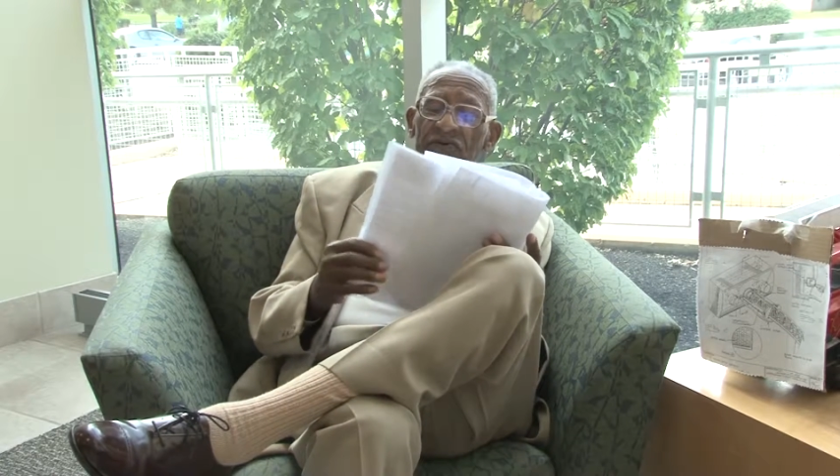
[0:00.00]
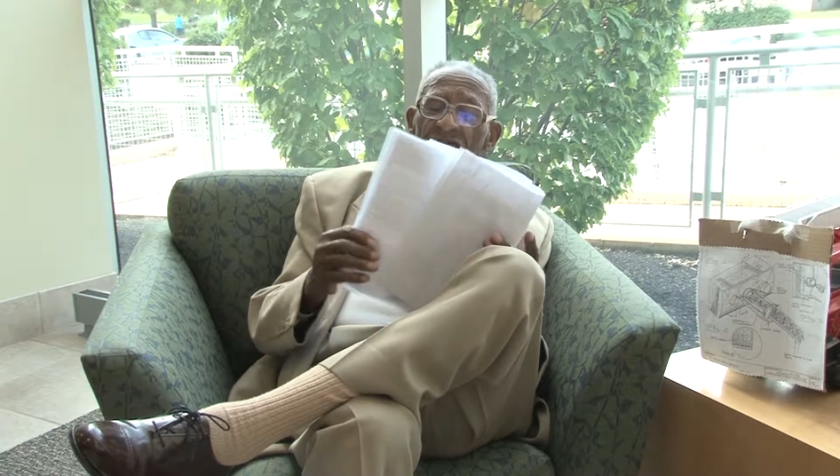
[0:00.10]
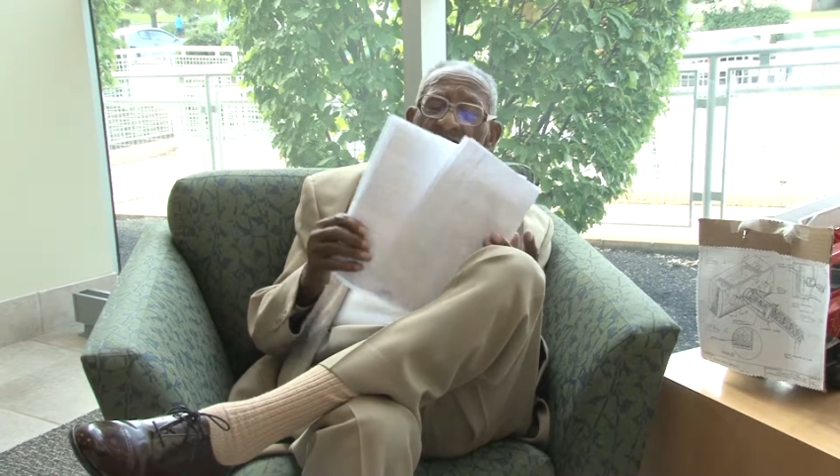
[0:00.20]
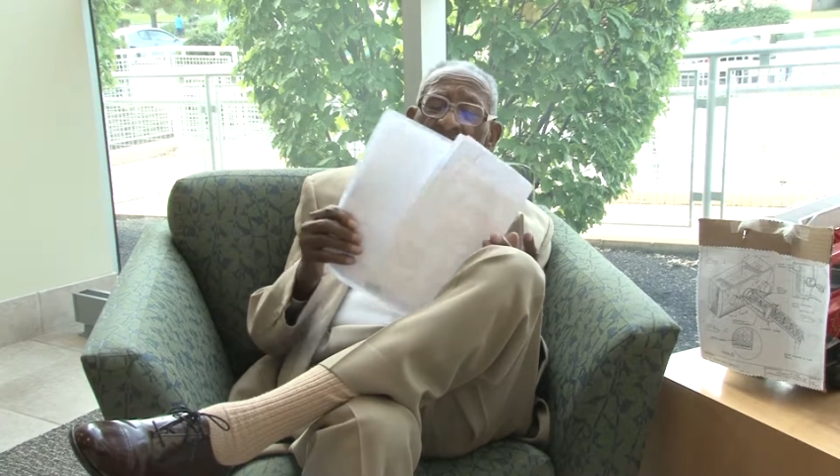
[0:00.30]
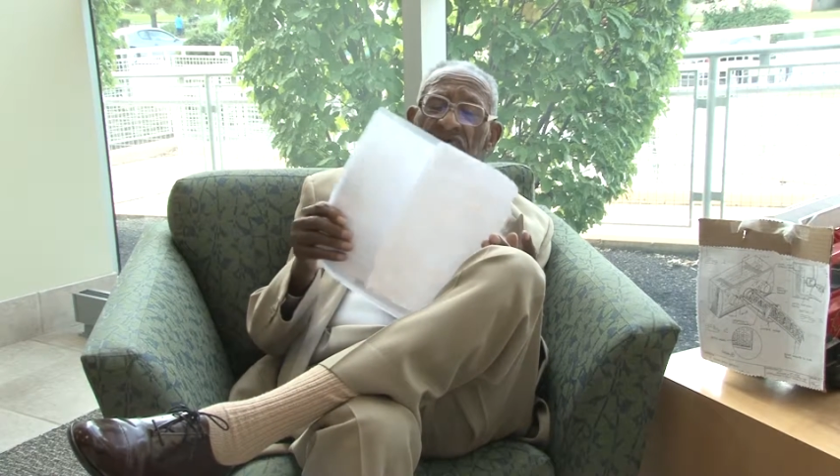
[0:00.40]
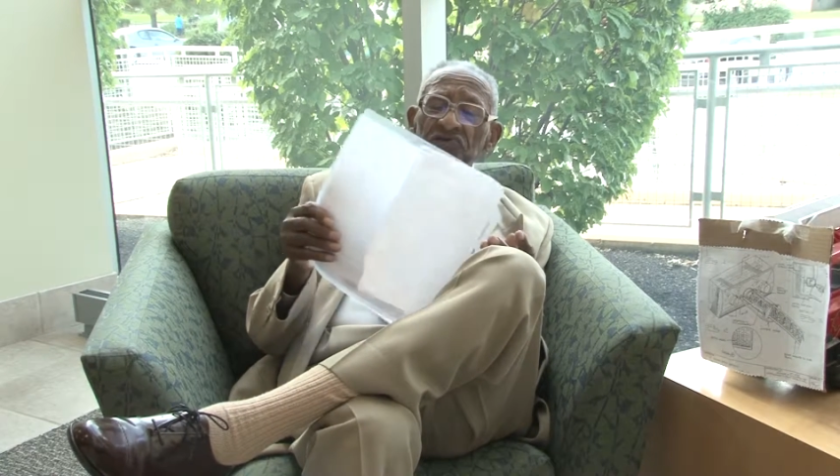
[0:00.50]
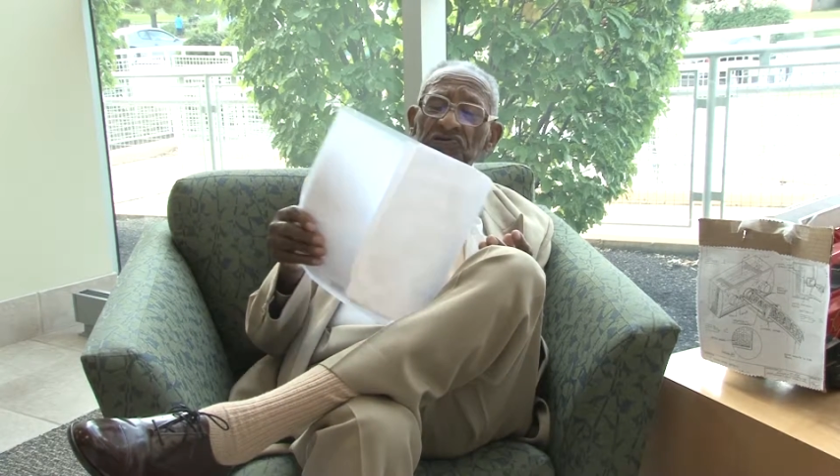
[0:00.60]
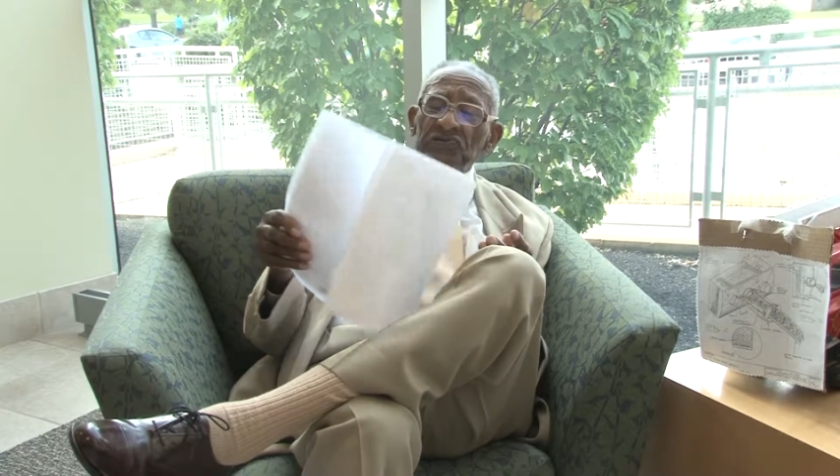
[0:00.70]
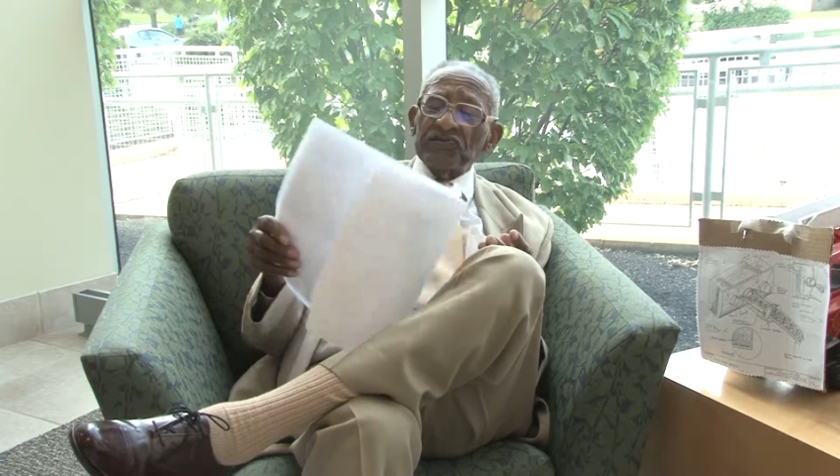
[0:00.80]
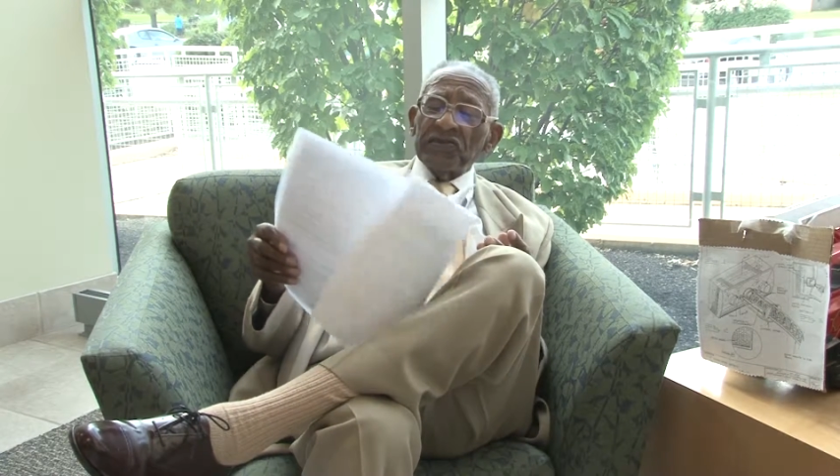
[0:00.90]
an
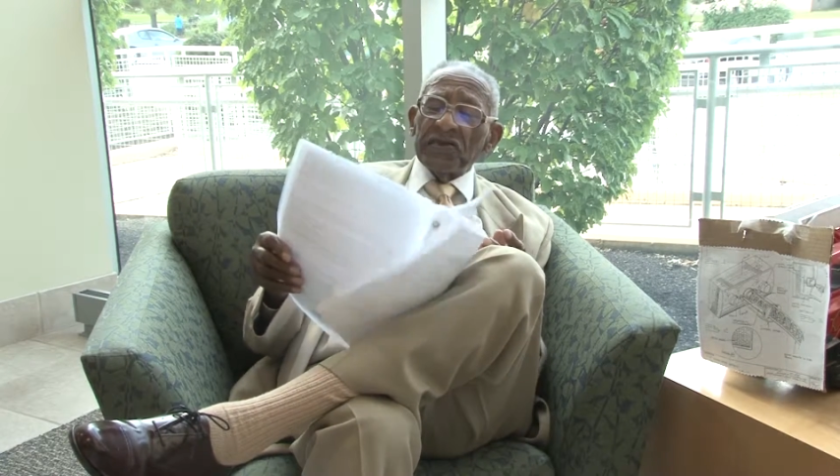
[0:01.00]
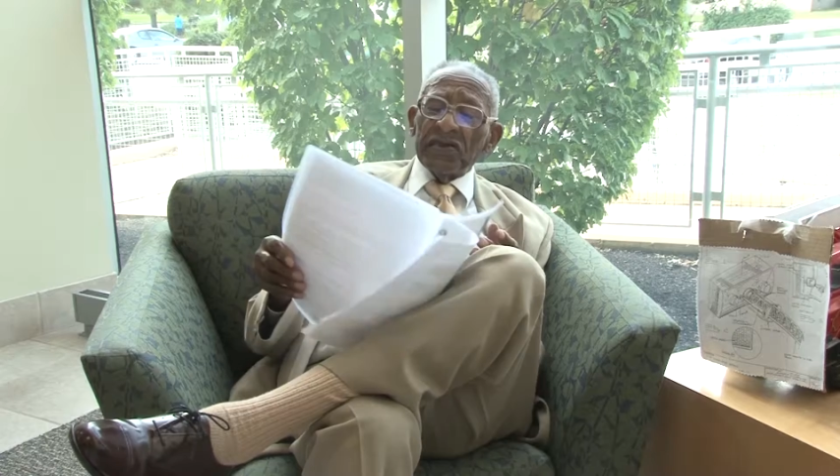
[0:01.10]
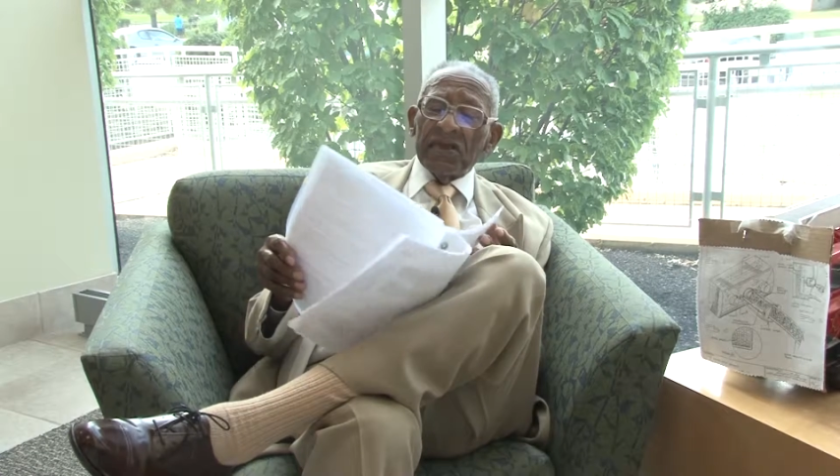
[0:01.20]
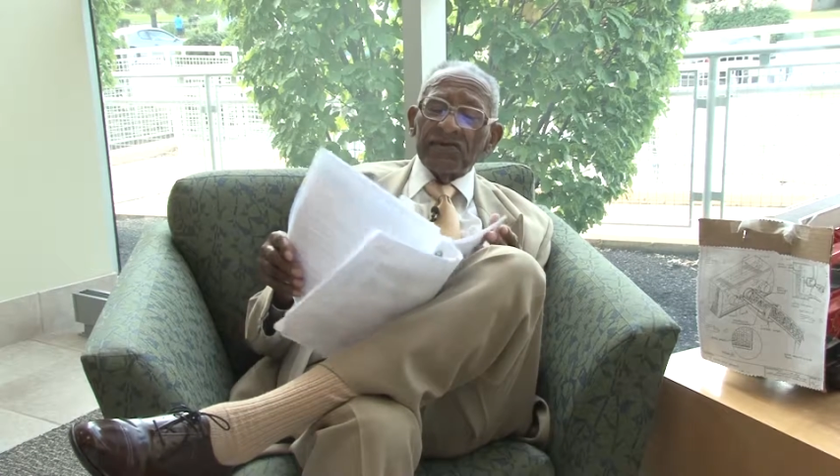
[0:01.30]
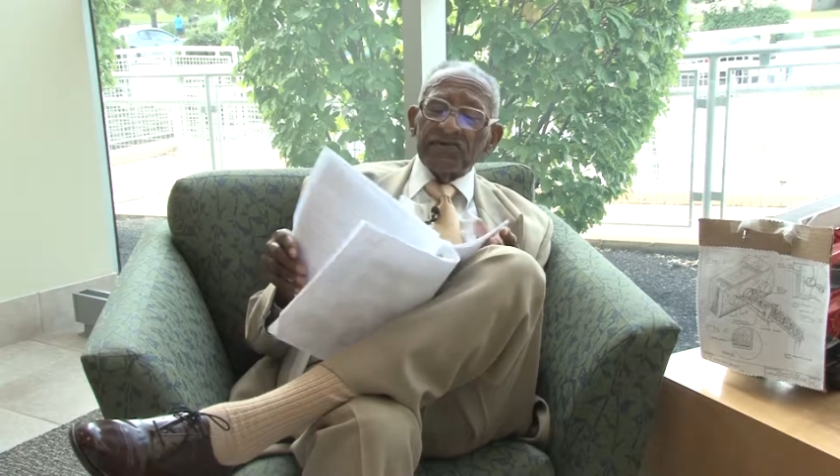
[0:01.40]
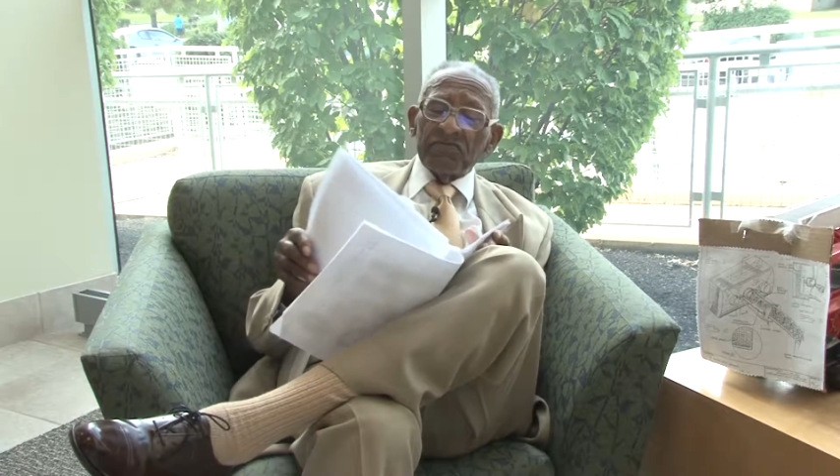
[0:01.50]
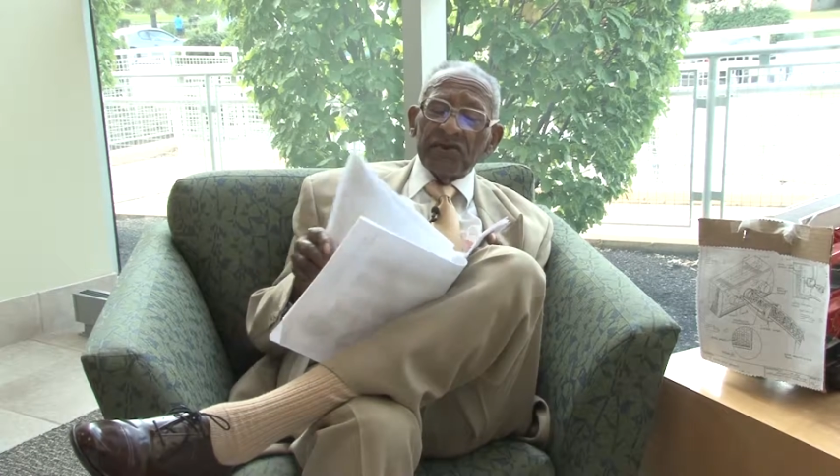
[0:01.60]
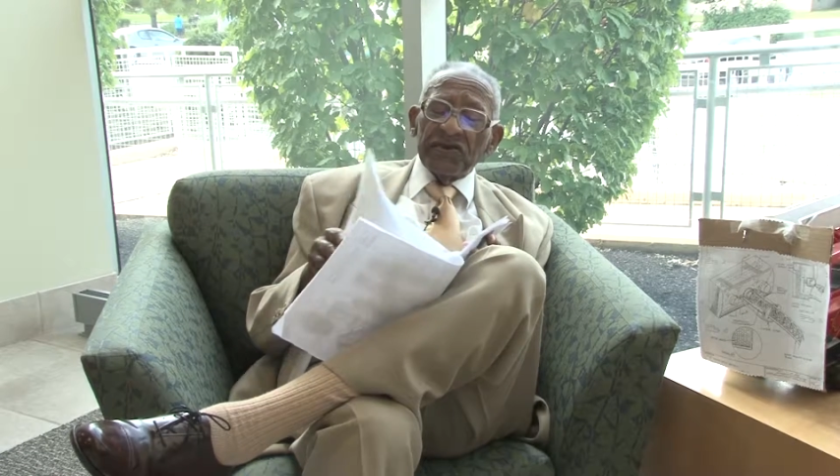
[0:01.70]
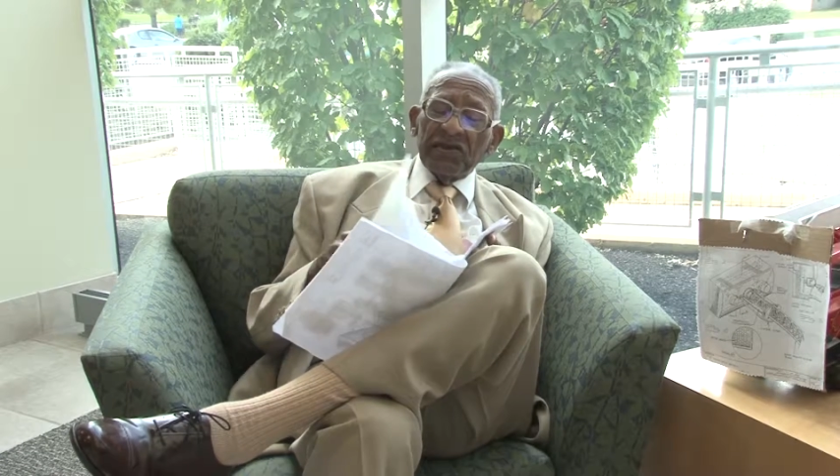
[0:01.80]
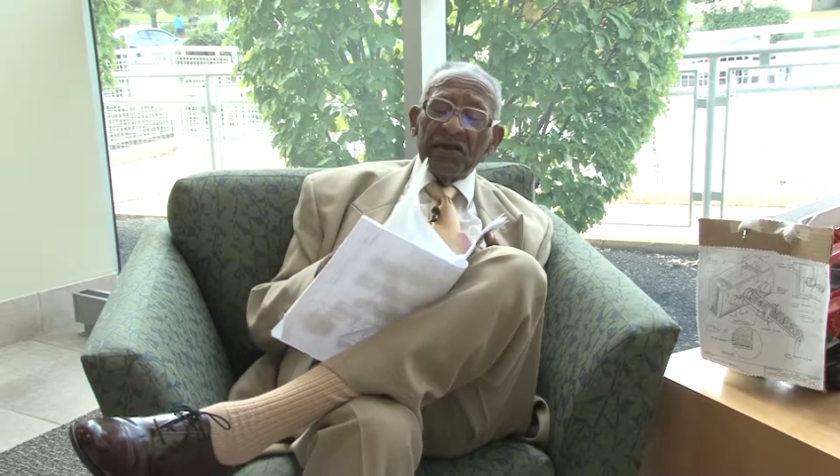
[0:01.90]
additional thing has to
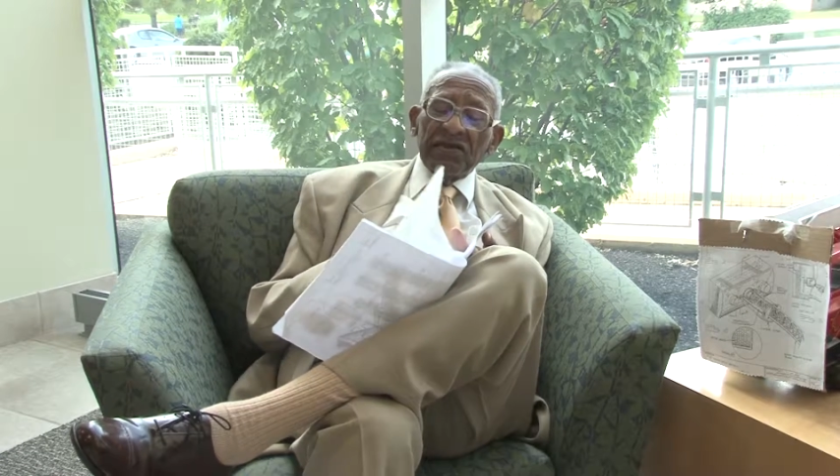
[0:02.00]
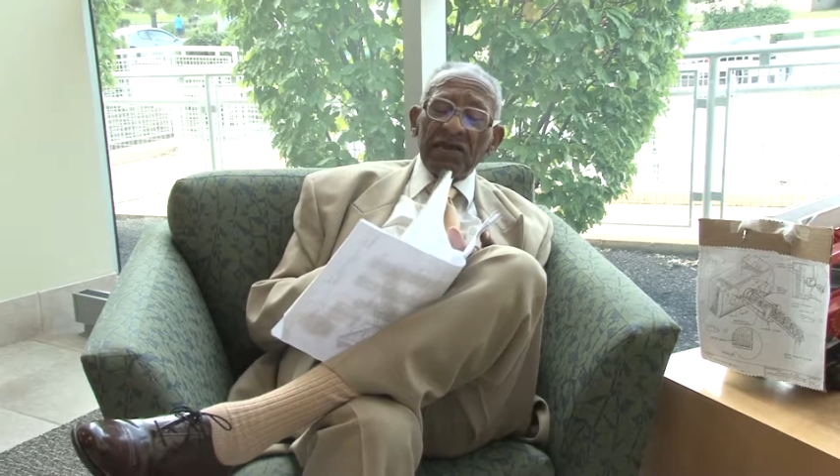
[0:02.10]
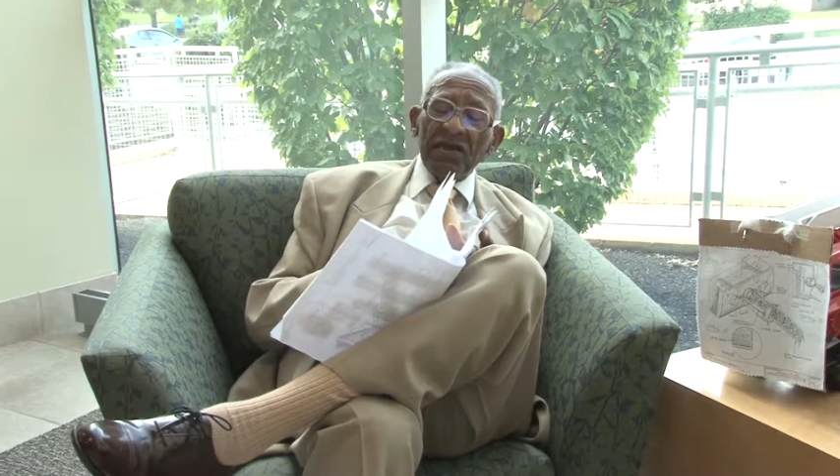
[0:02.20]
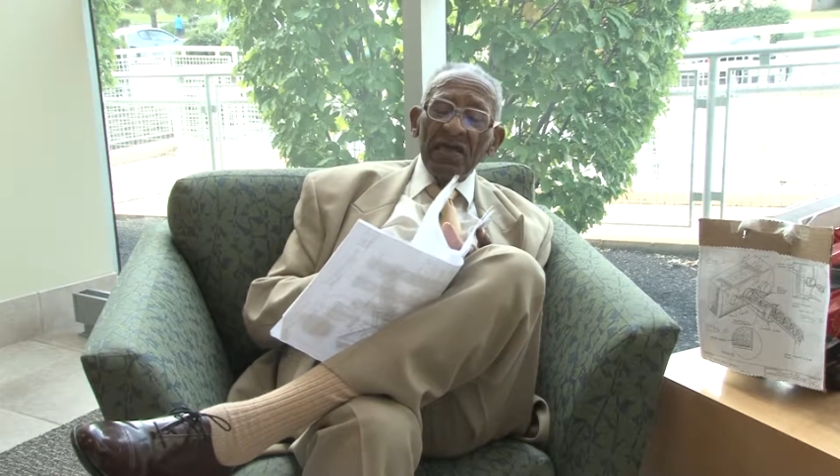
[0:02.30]
be done